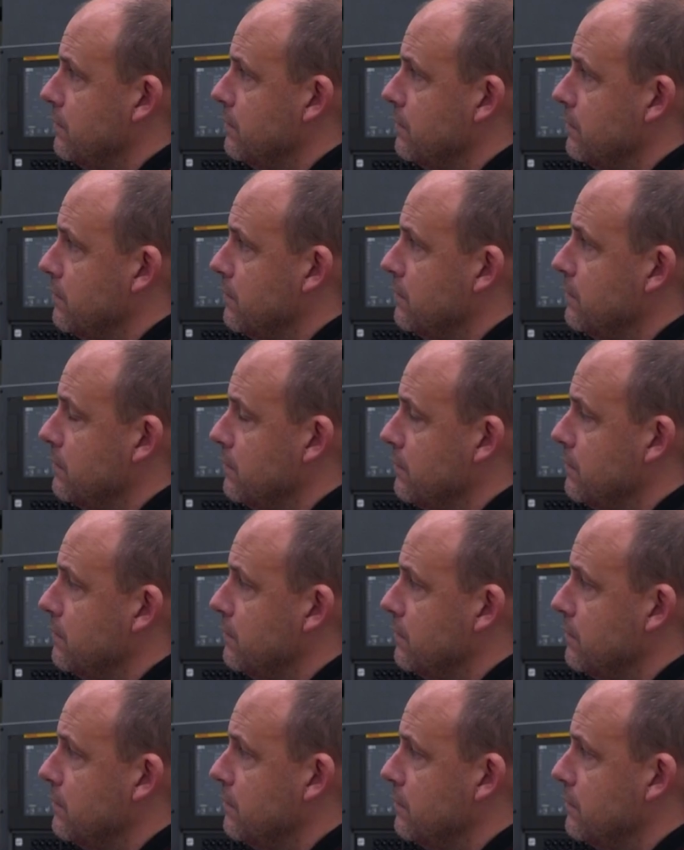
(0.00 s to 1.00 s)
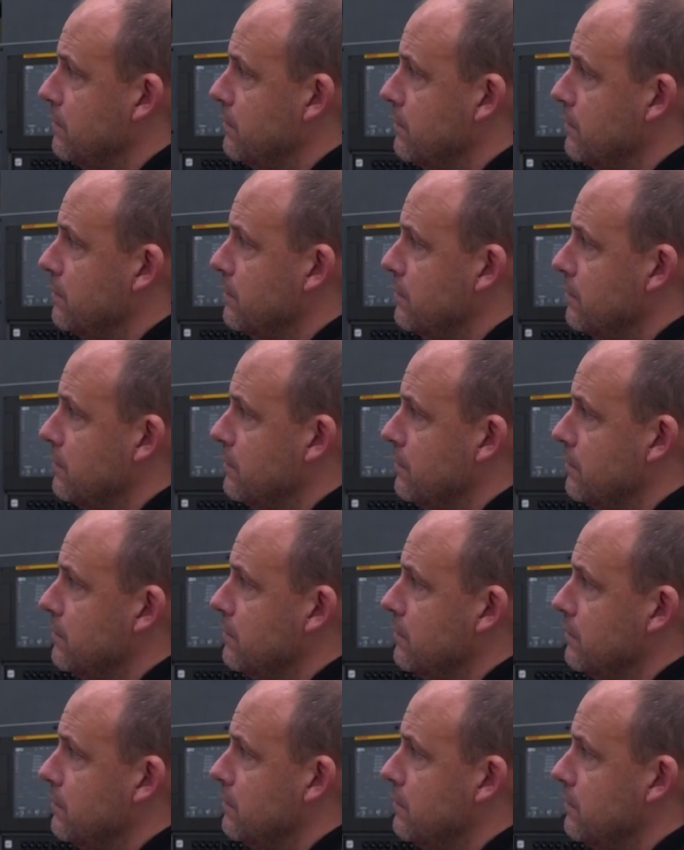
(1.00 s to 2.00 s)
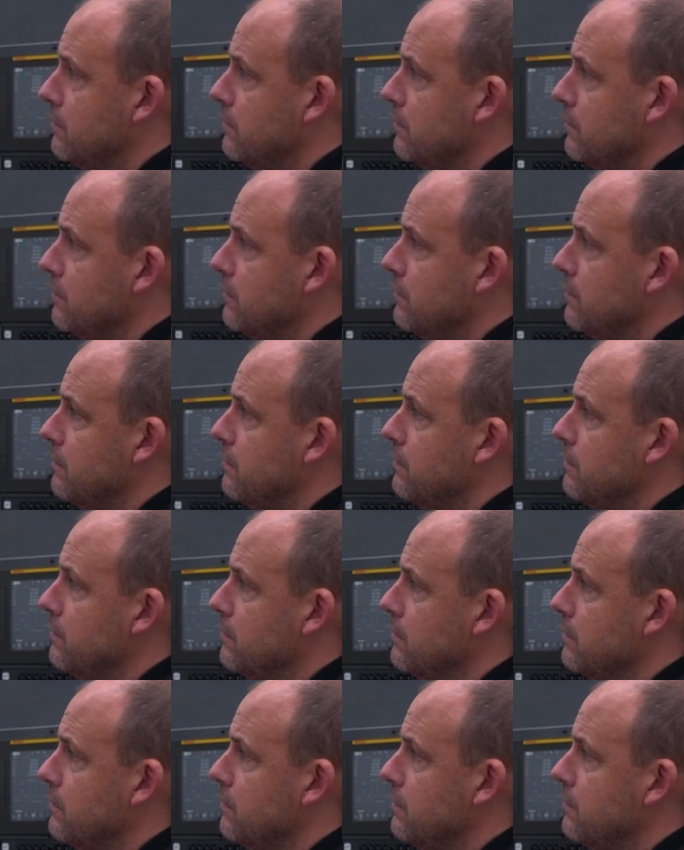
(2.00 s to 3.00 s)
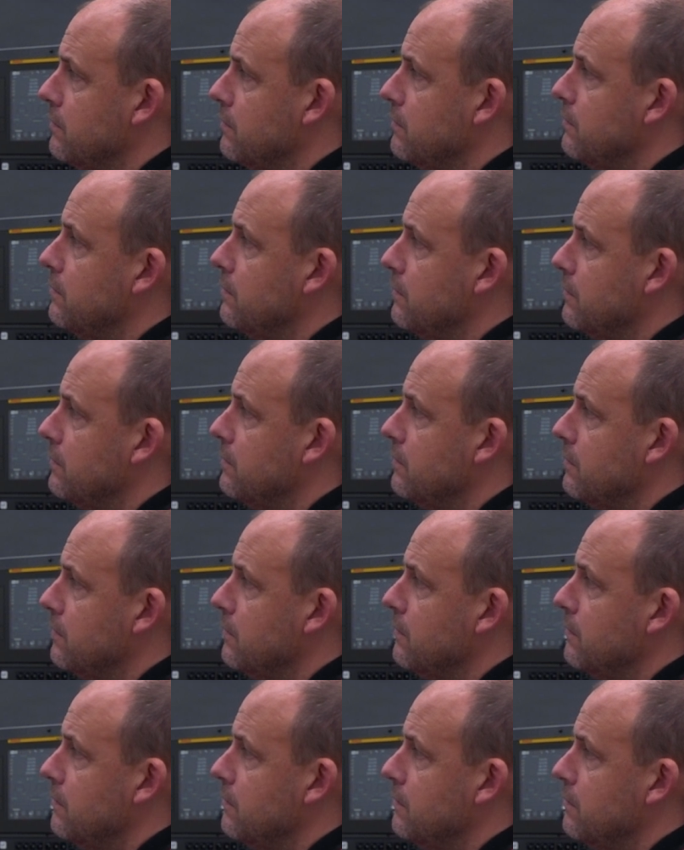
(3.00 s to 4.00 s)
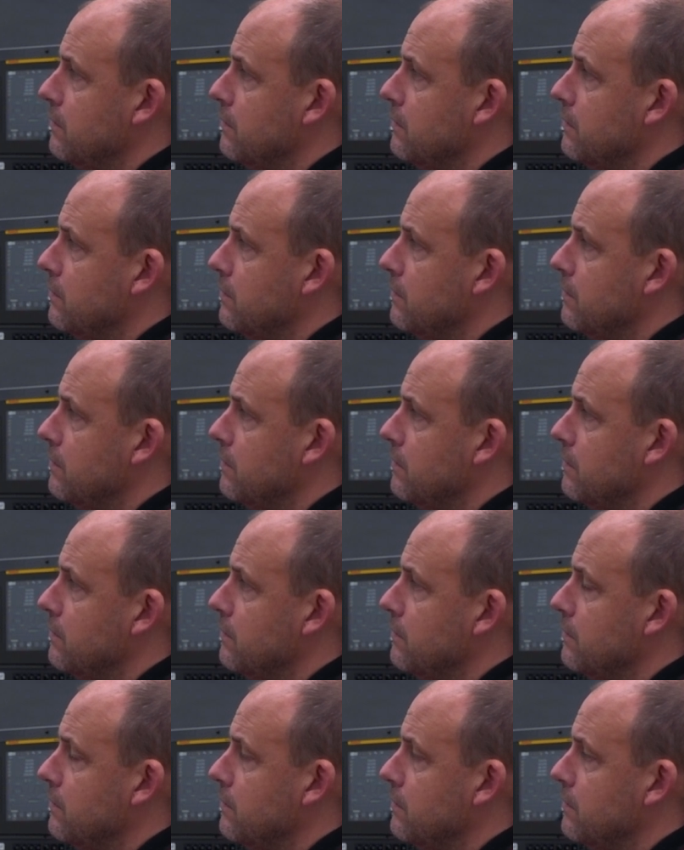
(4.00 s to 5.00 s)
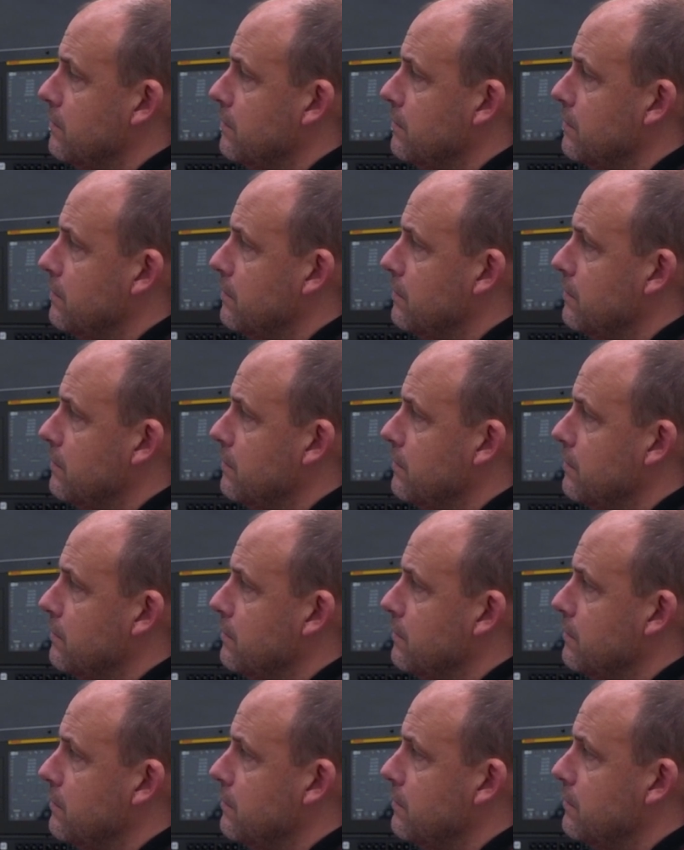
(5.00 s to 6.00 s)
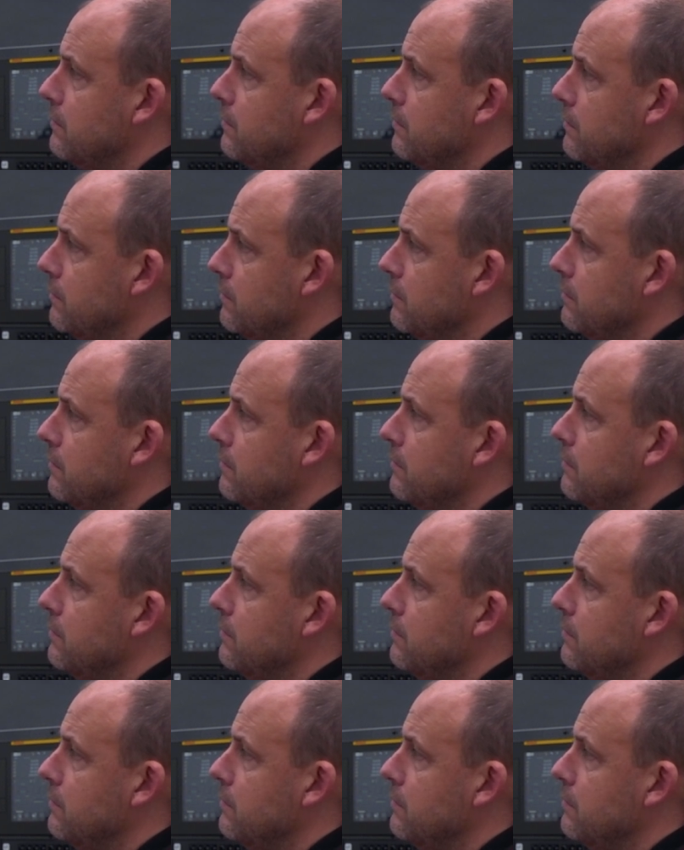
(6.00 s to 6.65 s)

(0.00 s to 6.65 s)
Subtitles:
(not speaking)